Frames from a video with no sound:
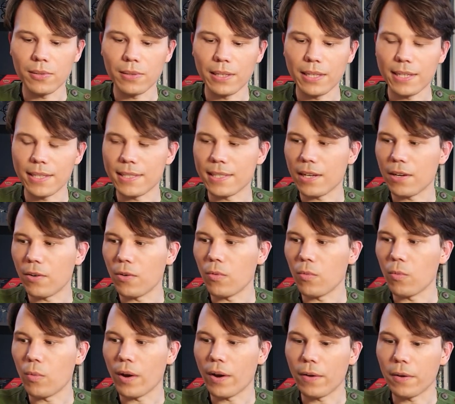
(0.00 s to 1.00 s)
lays out
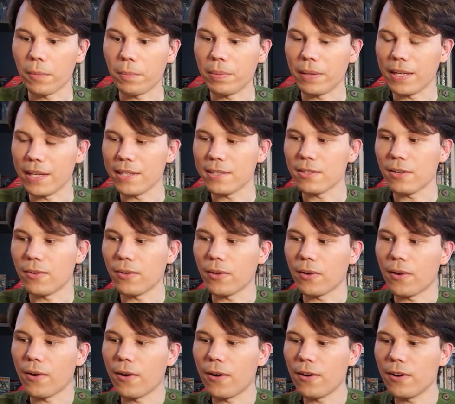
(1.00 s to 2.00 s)
where to place all the
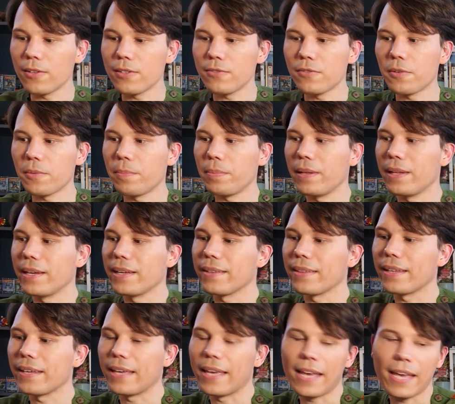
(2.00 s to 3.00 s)
cards for playing
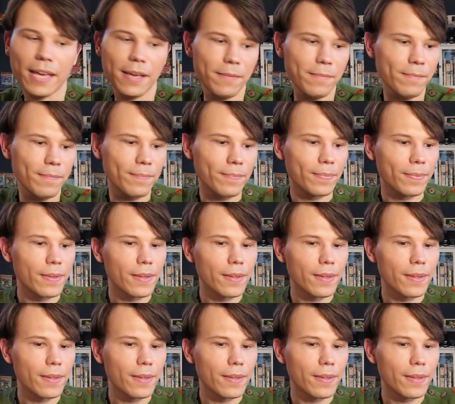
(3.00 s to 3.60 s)
the game.